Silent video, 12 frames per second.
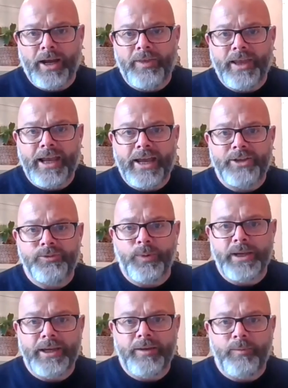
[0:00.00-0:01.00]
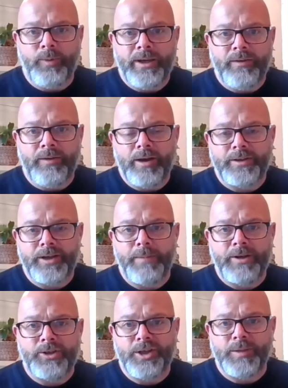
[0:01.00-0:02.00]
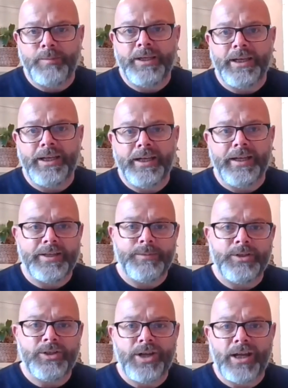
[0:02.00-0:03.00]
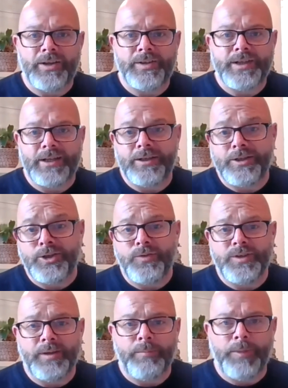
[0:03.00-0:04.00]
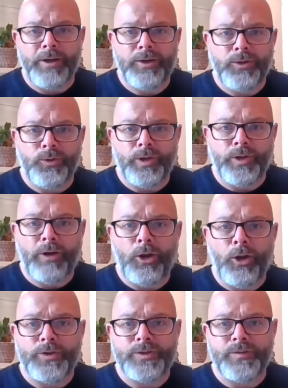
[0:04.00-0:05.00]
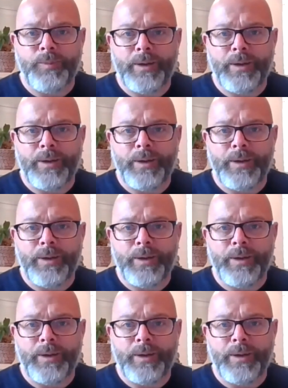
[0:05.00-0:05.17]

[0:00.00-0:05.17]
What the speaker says: I think as as I mentioned at the beginning, and as Michelle has said, and as you said, Michael, there are lots